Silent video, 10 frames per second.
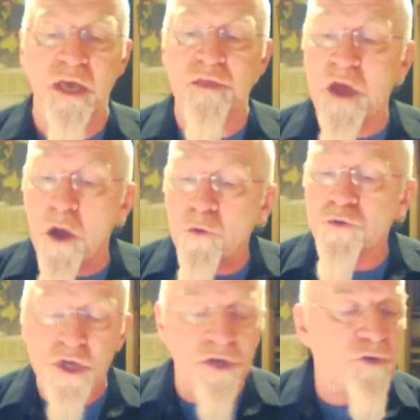hit, their
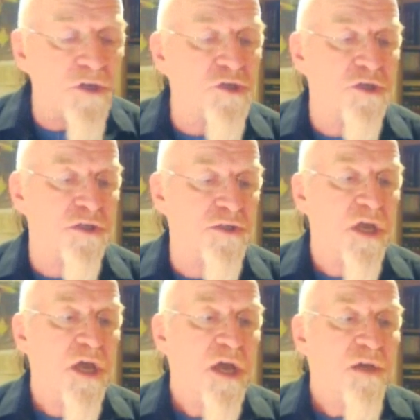whole generation is,
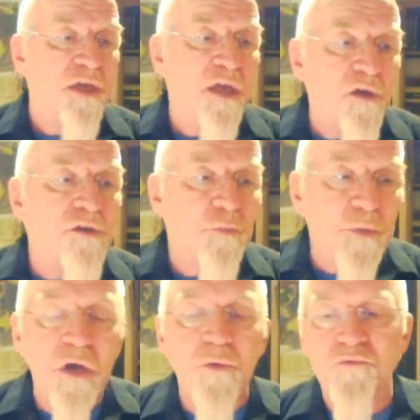they're going to
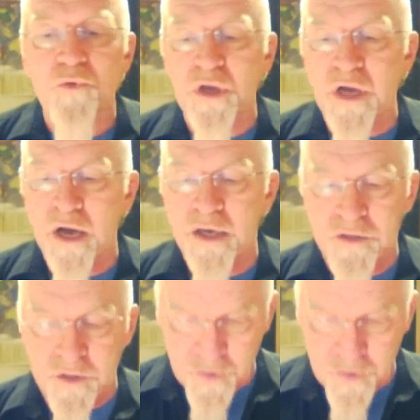be going through a kind